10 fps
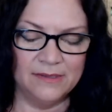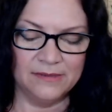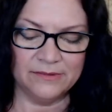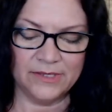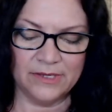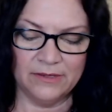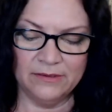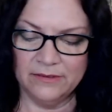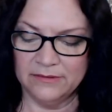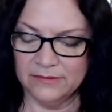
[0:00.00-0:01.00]
Okay,
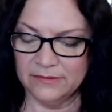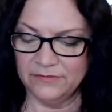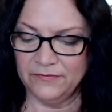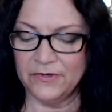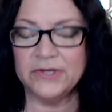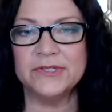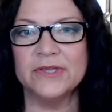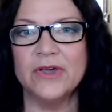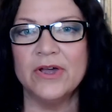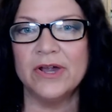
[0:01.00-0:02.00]
the first
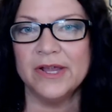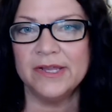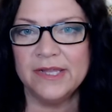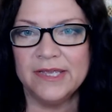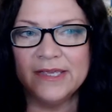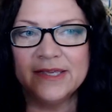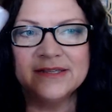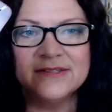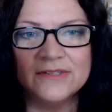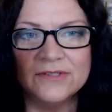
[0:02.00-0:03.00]
card
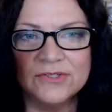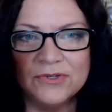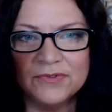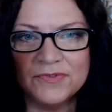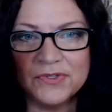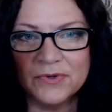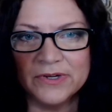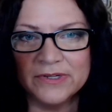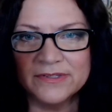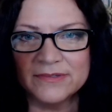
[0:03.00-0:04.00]
is the Two of
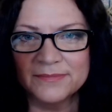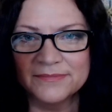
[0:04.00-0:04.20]
Swords.